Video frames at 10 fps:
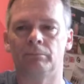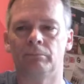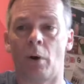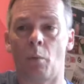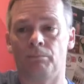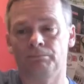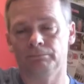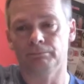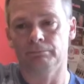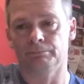malt
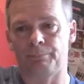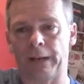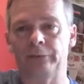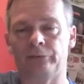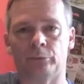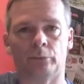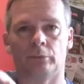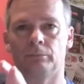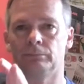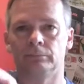base,
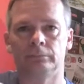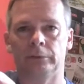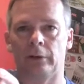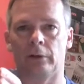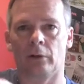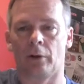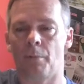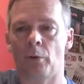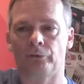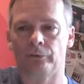or you know, a lot of
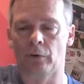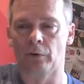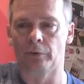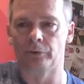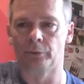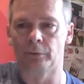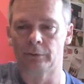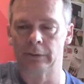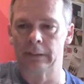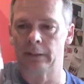malts have gone into it.
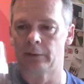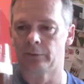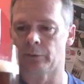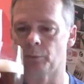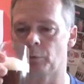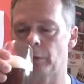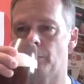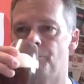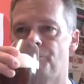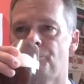So we'll
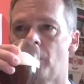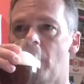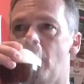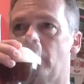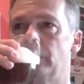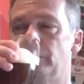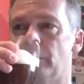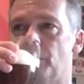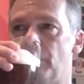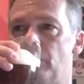get
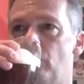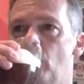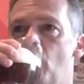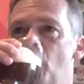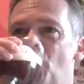another mouthful.